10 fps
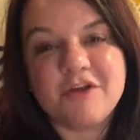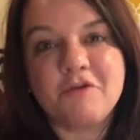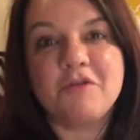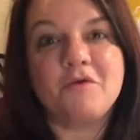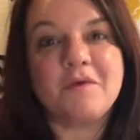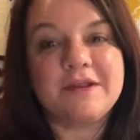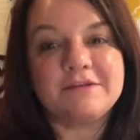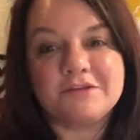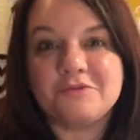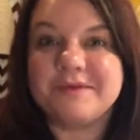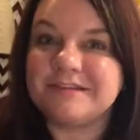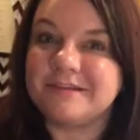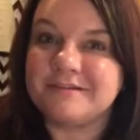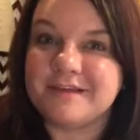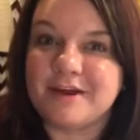know that we do
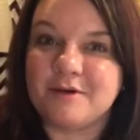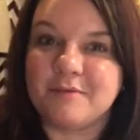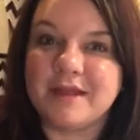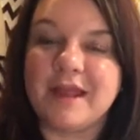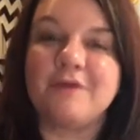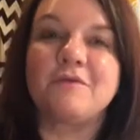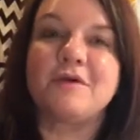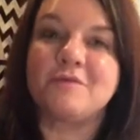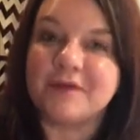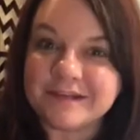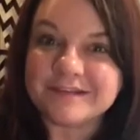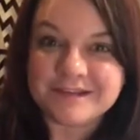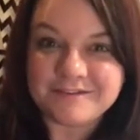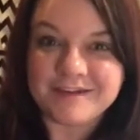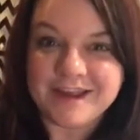miss you terribly and we will
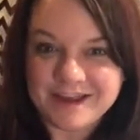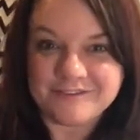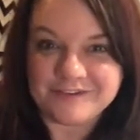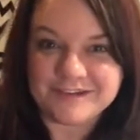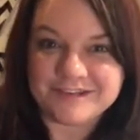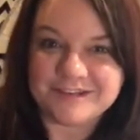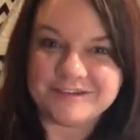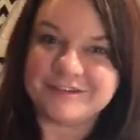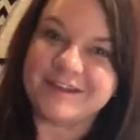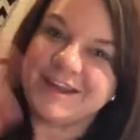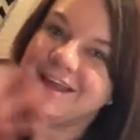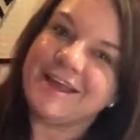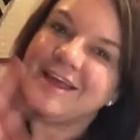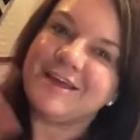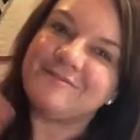see you again real soon.
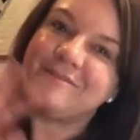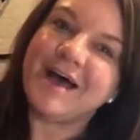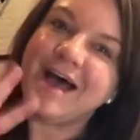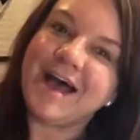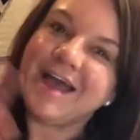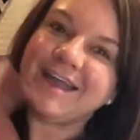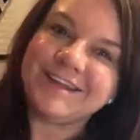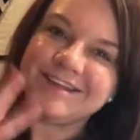Bye!